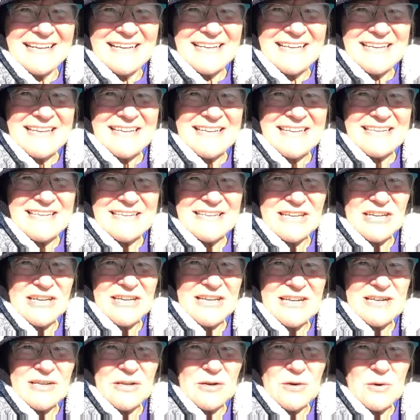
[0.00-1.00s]
Hey,
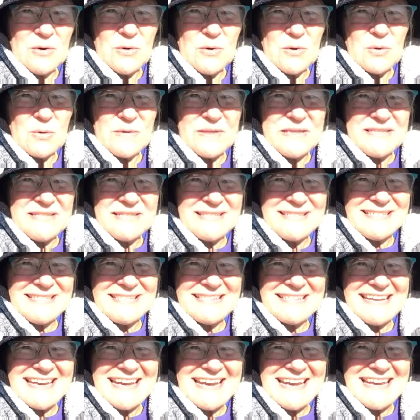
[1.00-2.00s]
hello, this is
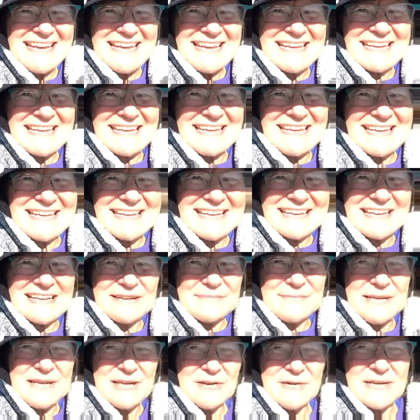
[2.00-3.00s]
JaneE King.
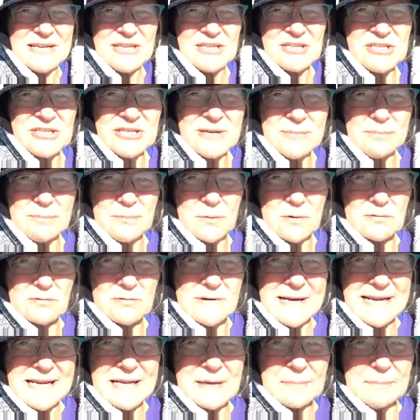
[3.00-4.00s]
I'm here at
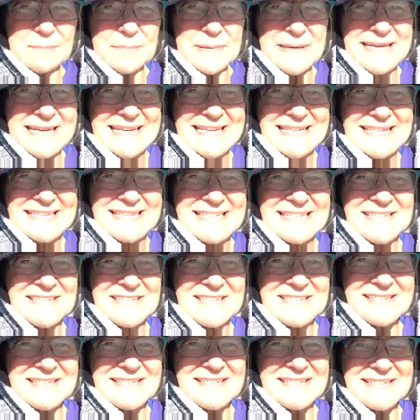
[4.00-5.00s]
Shipwreck
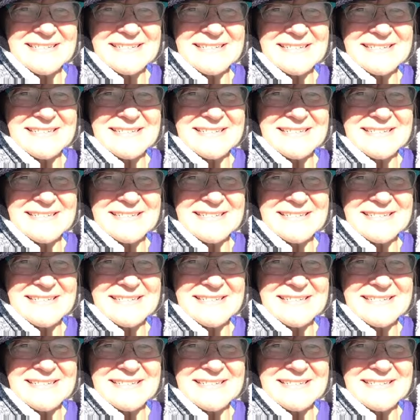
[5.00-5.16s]
Beach